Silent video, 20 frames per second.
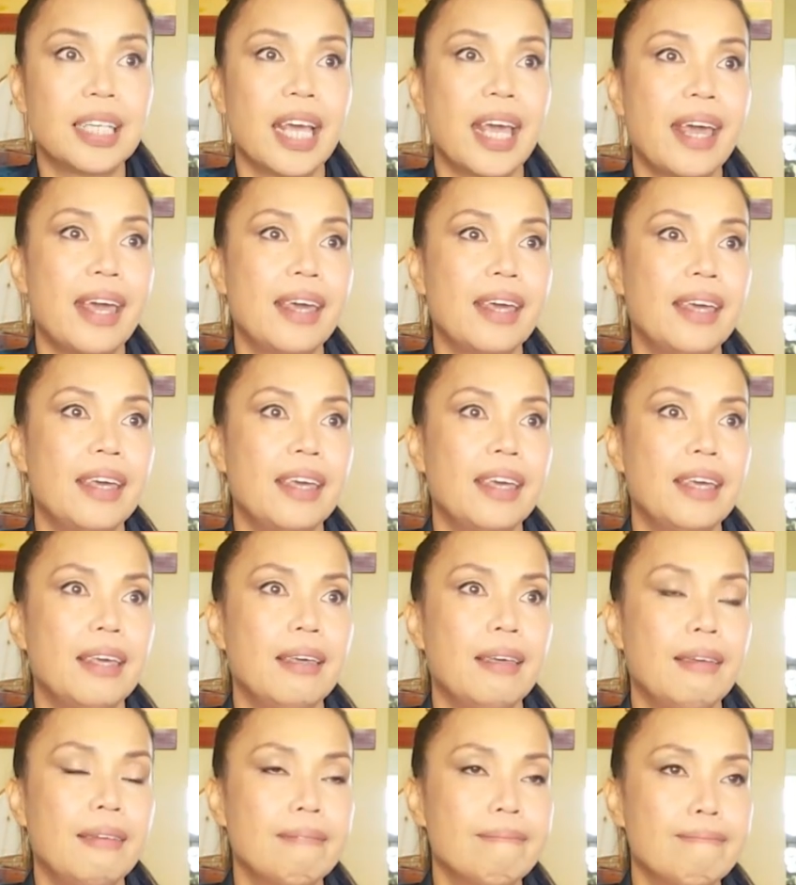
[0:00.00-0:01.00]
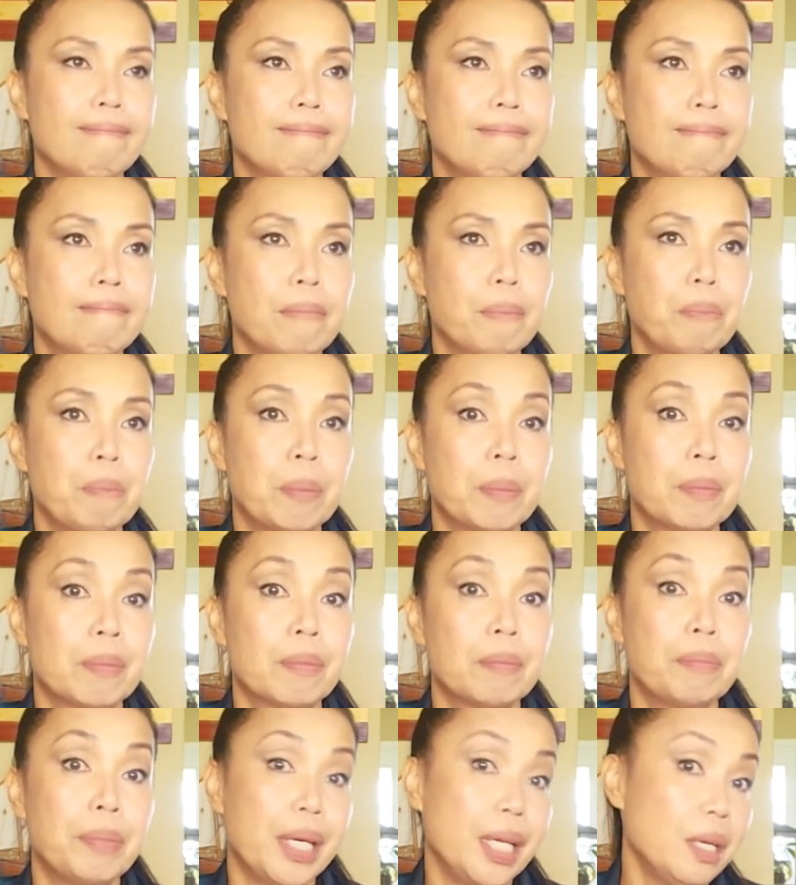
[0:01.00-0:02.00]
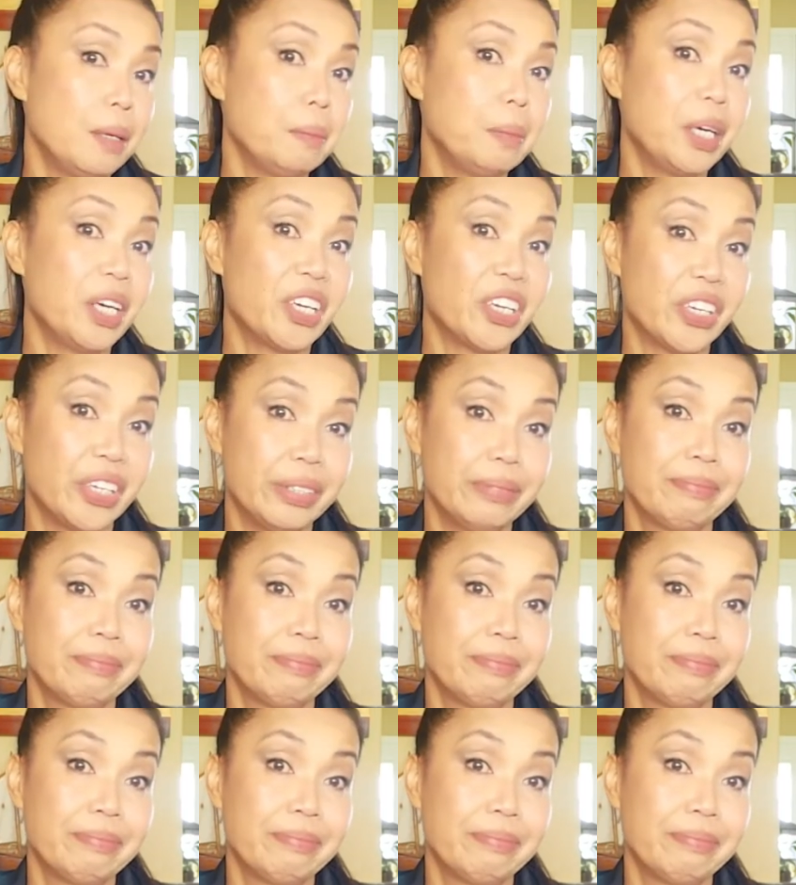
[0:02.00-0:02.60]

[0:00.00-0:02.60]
and peanut butter.